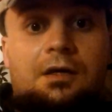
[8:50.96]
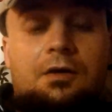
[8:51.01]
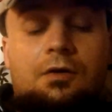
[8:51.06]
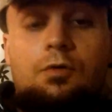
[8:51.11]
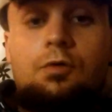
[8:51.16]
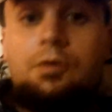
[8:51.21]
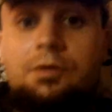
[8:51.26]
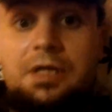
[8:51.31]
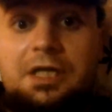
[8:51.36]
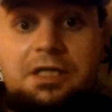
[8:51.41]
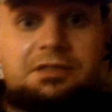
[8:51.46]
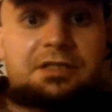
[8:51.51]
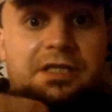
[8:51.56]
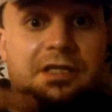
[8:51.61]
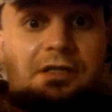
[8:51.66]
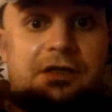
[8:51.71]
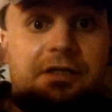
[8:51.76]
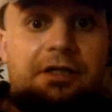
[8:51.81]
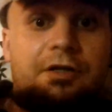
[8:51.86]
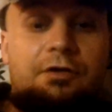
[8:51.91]
Or not
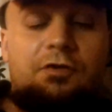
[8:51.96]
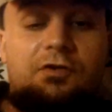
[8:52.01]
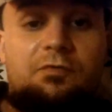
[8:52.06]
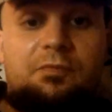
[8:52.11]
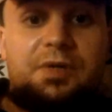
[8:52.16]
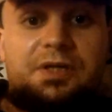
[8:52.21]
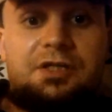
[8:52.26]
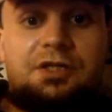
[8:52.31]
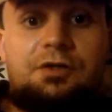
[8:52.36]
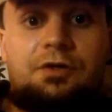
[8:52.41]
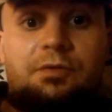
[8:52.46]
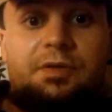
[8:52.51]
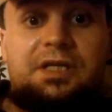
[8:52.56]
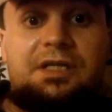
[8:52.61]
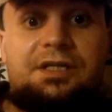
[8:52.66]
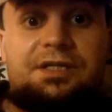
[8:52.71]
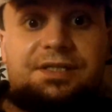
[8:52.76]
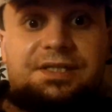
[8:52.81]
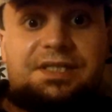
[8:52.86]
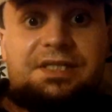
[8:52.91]
taken care of, but,
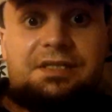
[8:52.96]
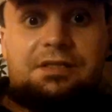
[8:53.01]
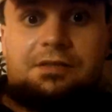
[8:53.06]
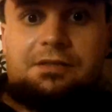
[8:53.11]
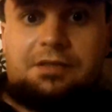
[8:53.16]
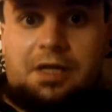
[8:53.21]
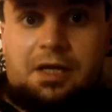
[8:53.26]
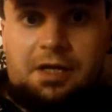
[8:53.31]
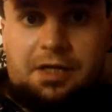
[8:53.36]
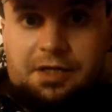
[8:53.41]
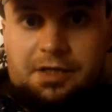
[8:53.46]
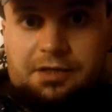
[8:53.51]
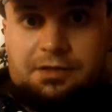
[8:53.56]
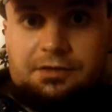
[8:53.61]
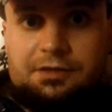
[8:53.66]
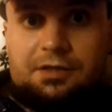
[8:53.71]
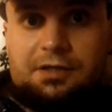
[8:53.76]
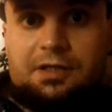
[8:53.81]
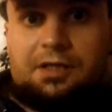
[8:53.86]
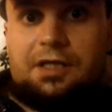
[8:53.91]
it is
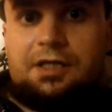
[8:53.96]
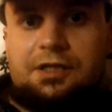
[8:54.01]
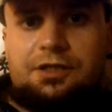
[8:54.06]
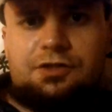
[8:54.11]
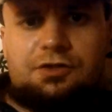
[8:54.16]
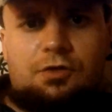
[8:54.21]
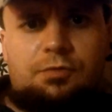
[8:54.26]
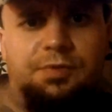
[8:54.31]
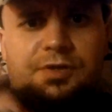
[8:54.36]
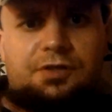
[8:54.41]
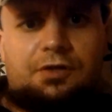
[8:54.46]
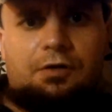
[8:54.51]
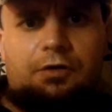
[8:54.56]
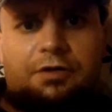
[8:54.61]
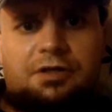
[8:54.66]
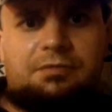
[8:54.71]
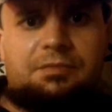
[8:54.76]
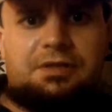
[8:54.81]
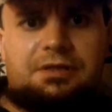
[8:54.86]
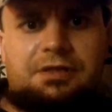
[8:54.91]
designed. And it's open to
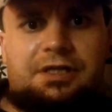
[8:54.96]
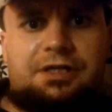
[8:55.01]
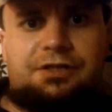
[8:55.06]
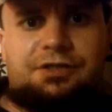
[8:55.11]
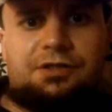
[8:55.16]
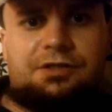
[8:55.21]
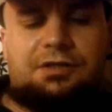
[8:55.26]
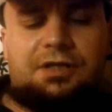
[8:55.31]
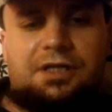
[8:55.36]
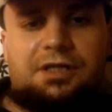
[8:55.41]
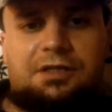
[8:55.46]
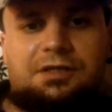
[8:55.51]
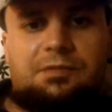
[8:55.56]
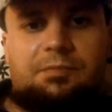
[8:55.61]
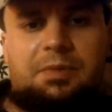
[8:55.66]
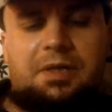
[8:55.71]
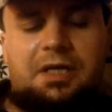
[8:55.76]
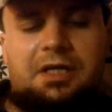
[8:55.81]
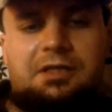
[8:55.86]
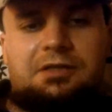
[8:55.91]
argumentation and
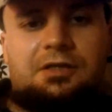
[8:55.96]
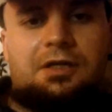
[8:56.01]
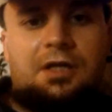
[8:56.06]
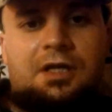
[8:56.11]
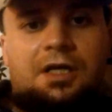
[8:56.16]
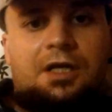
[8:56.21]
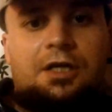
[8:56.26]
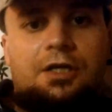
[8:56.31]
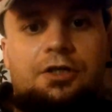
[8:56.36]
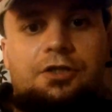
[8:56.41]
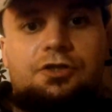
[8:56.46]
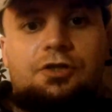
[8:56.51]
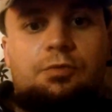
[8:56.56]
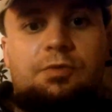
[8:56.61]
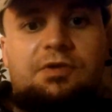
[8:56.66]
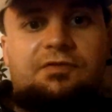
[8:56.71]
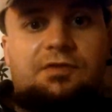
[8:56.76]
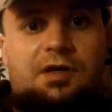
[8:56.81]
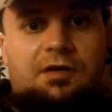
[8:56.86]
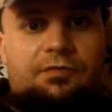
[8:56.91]
debate. So
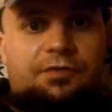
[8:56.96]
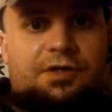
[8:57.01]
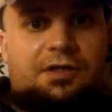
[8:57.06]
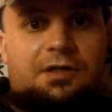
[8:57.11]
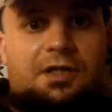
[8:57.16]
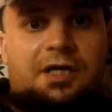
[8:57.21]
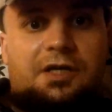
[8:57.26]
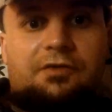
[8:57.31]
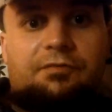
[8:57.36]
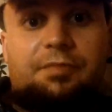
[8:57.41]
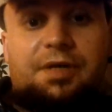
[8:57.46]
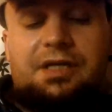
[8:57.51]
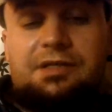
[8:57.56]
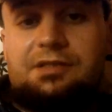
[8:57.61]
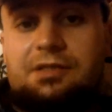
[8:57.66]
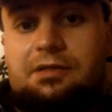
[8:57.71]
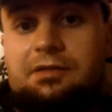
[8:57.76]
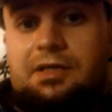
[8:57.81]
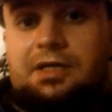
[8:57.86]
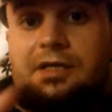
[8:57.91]
we've covered a lot of
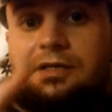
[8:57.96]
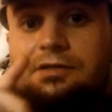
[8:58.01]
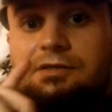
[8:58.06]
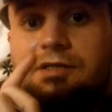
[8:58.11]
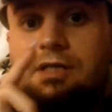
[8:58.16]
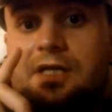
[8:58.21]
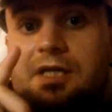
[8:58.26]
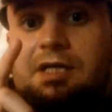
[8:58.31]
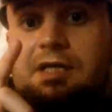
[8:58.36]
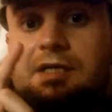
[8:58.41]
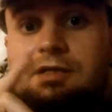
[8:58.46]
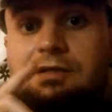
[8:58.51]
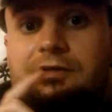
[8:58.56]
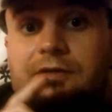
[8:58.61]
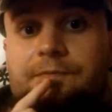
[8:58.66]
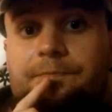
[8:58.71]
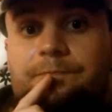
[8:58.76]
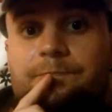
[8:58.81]
basic things, and